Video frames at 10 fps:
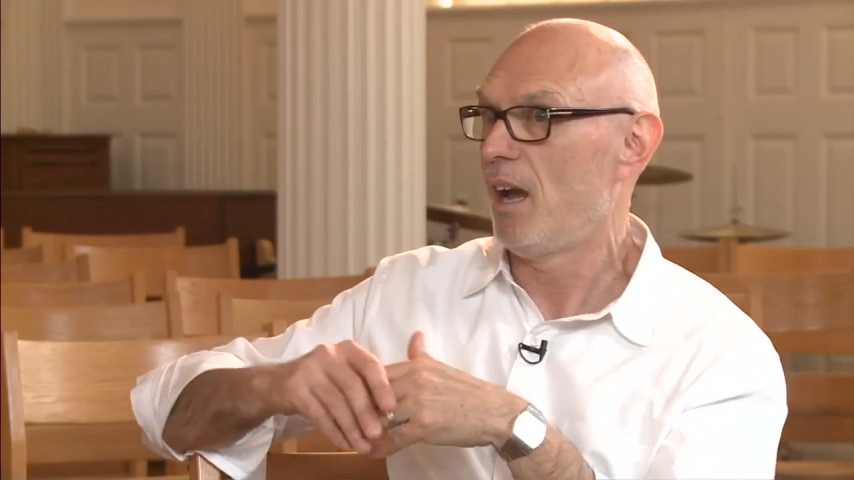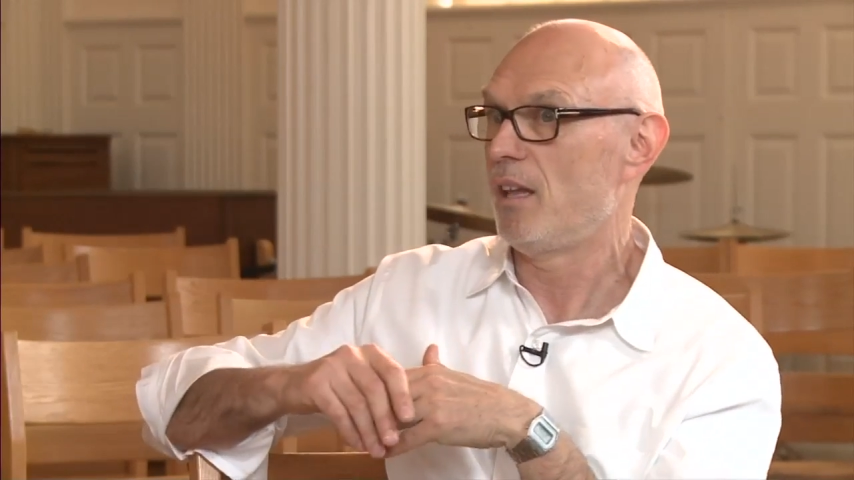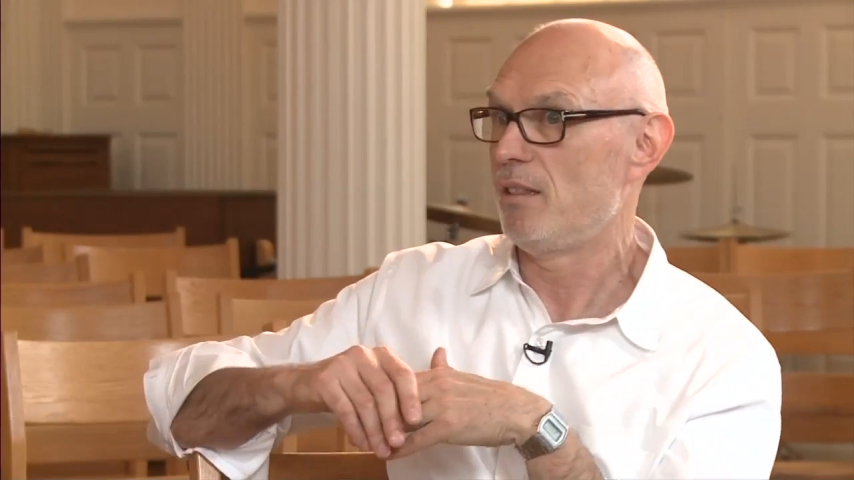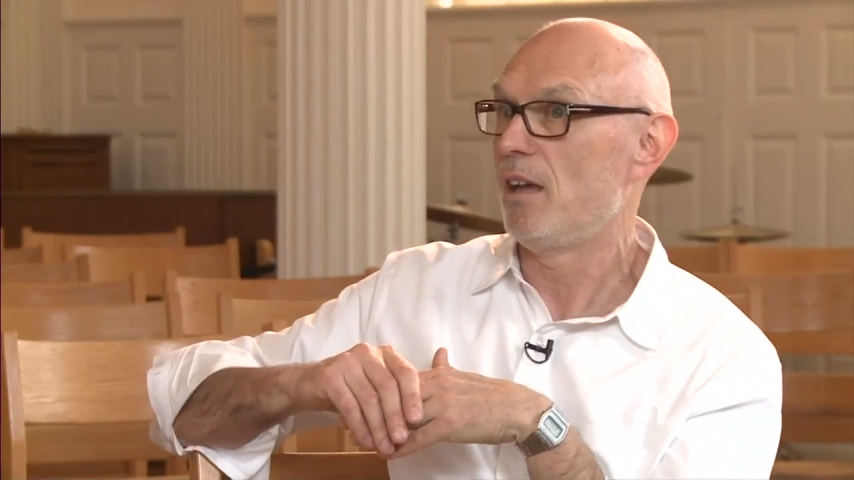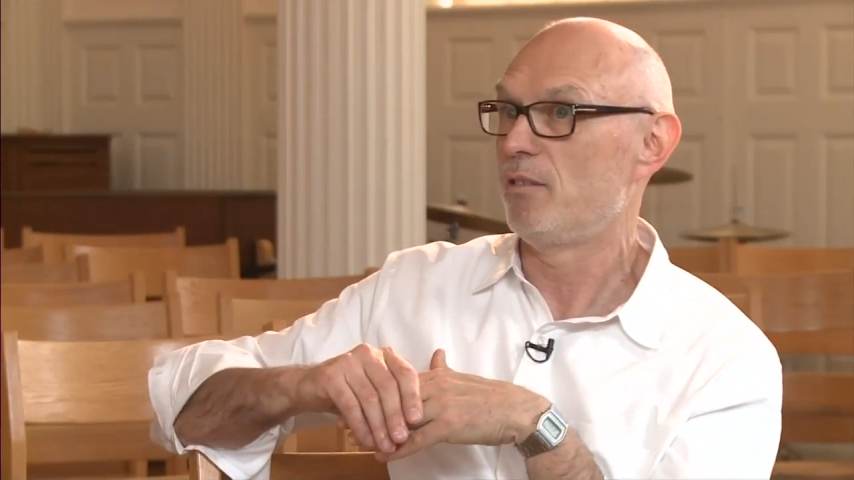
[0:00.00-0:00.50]

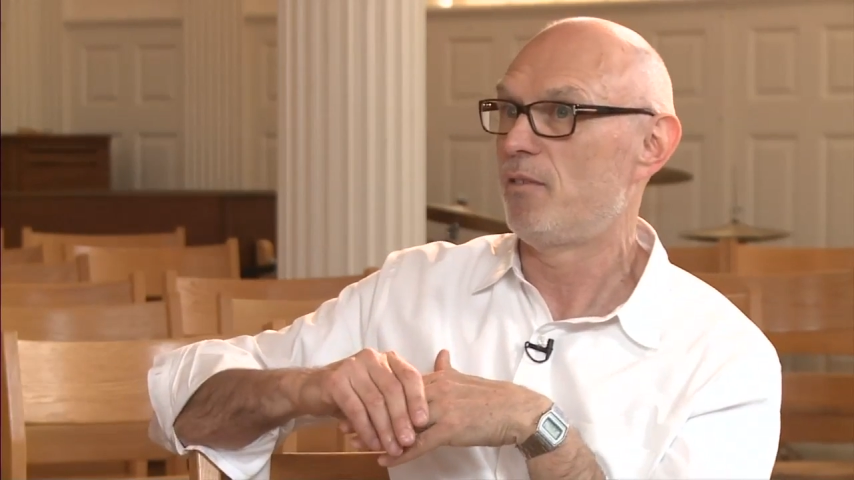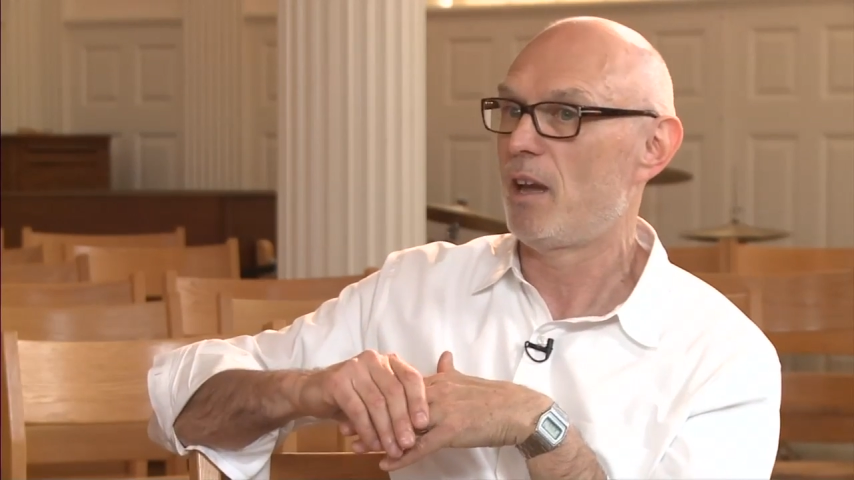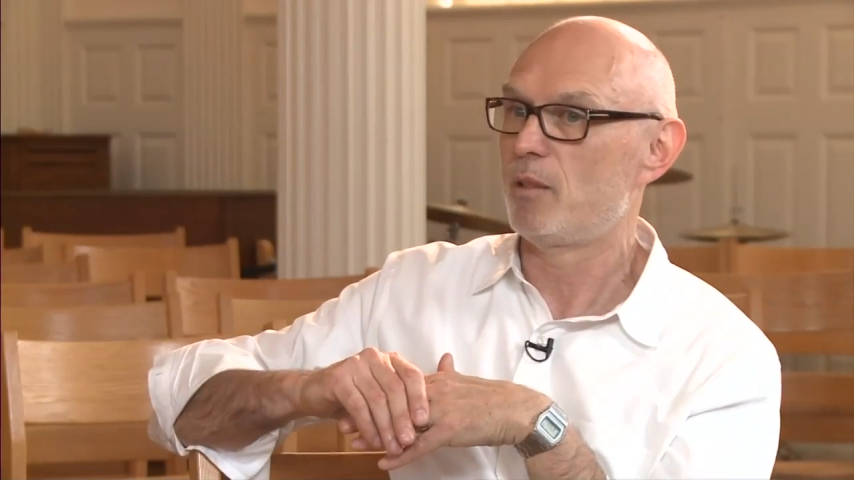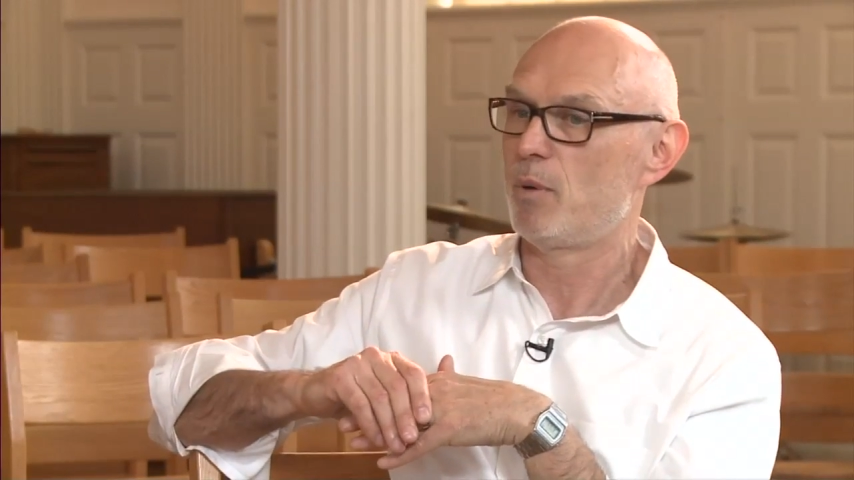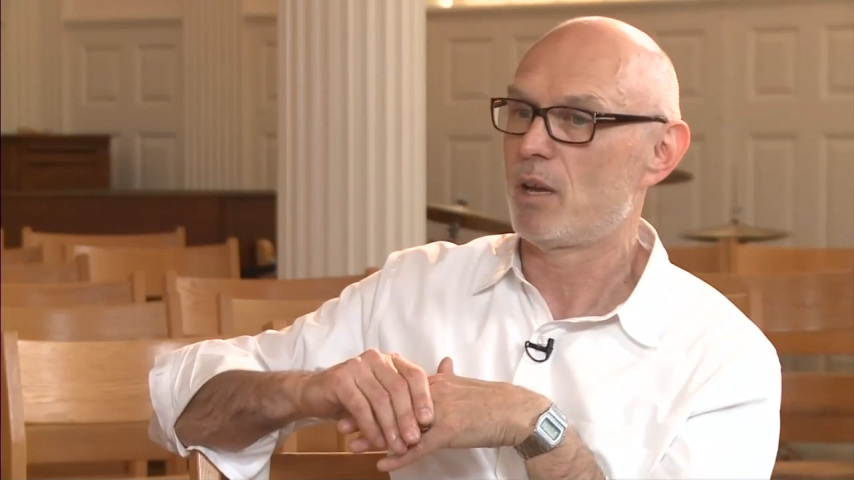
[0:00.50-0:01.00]
And then
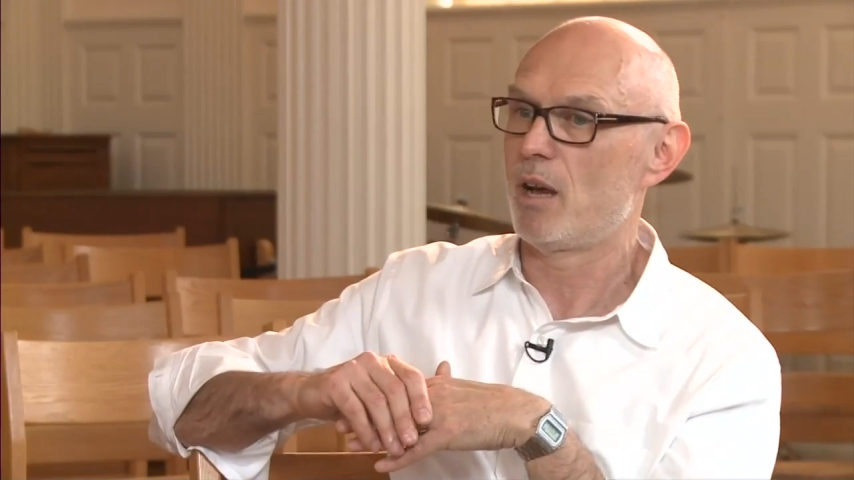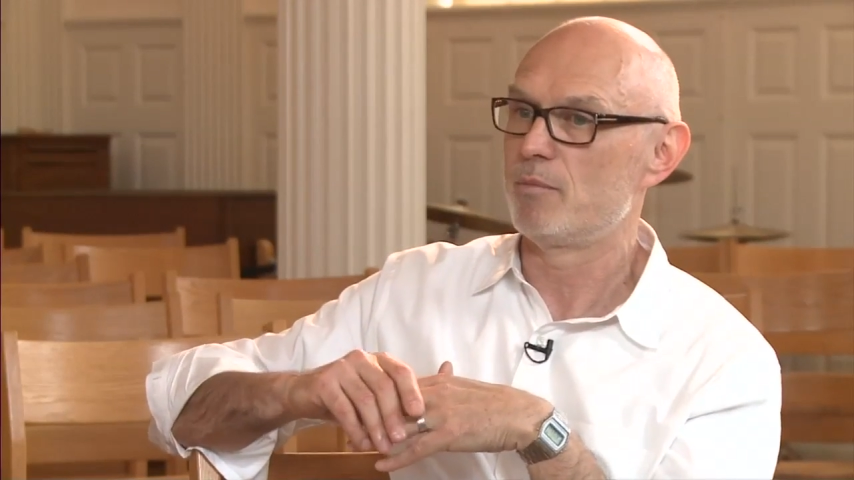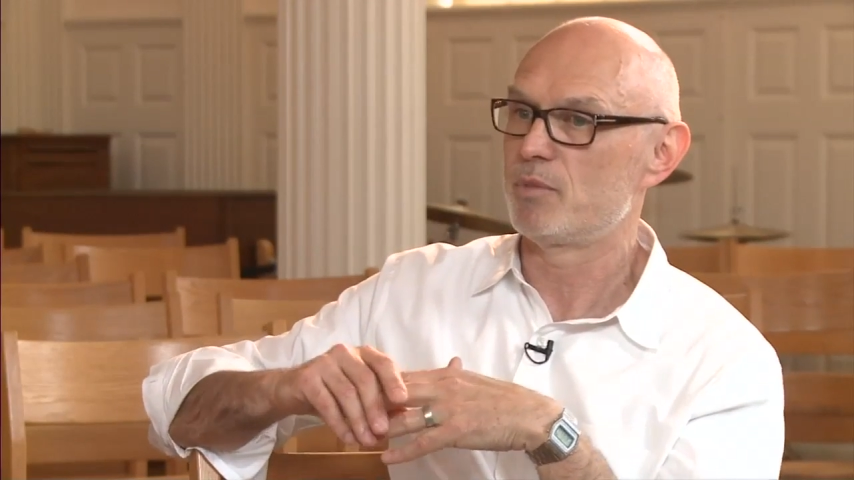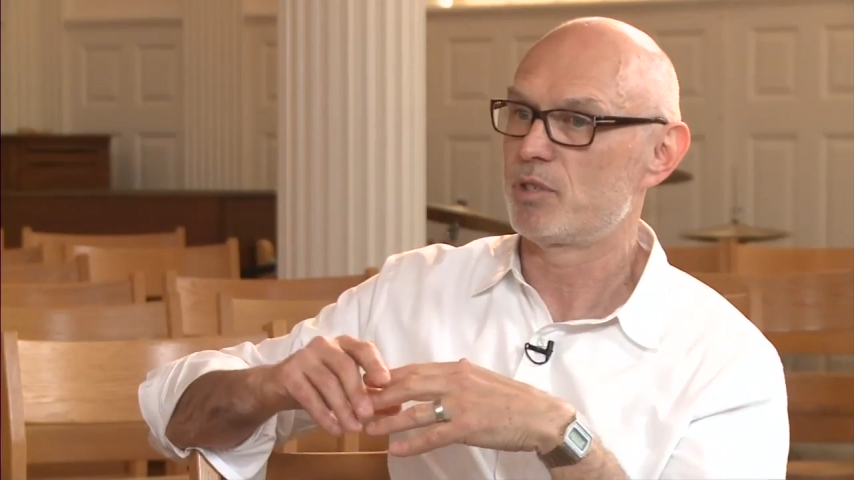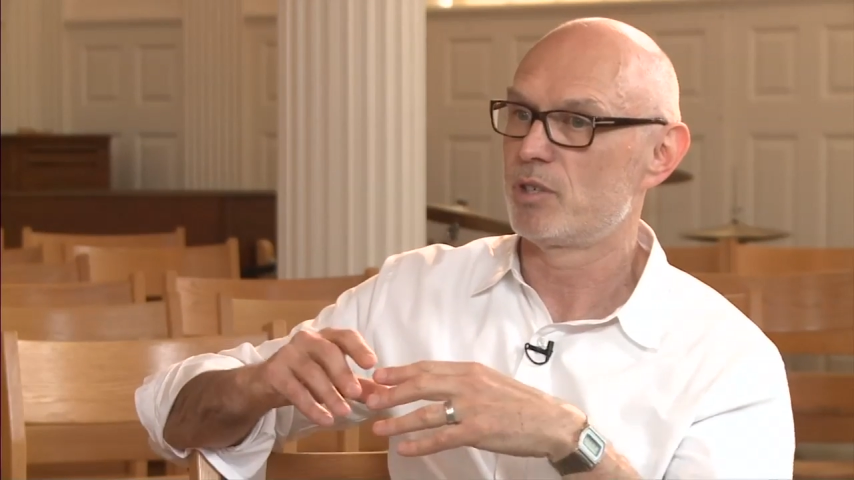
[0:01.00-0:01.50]
faith
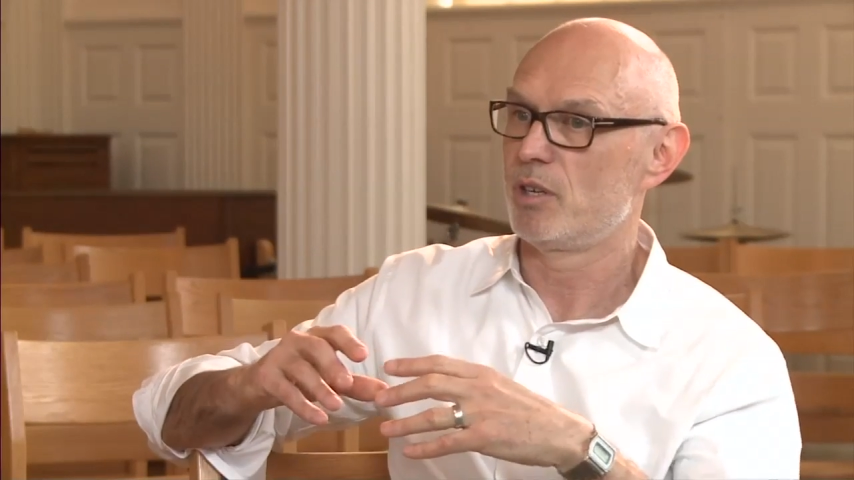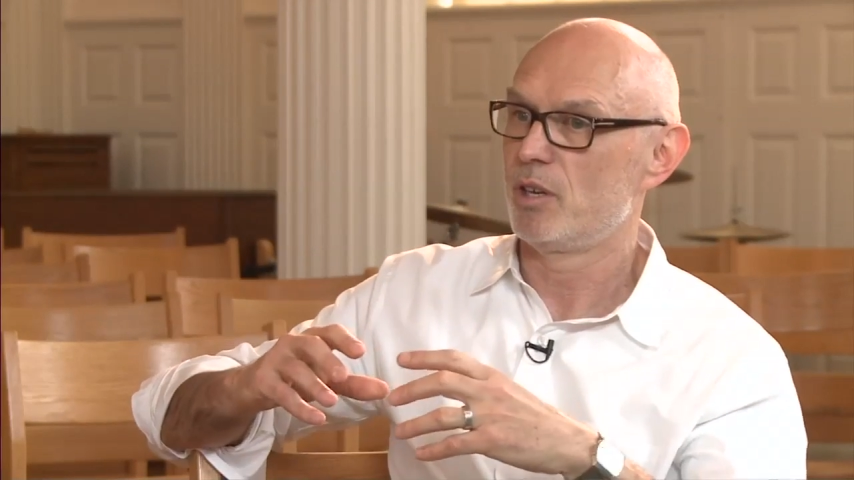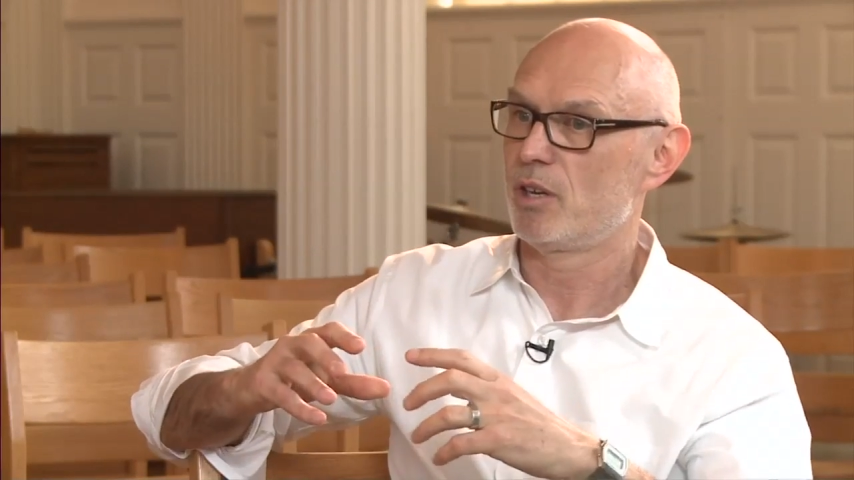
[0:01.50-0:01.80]
becomes